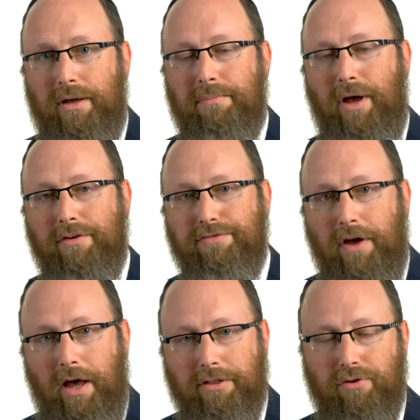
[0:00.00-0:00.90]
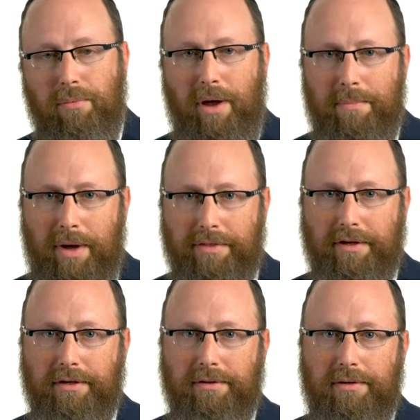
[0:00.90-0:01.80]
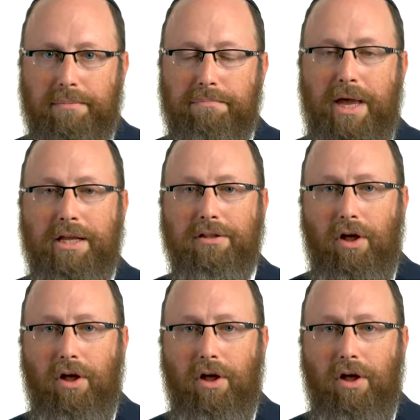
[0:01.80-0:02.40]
my father or my mother may,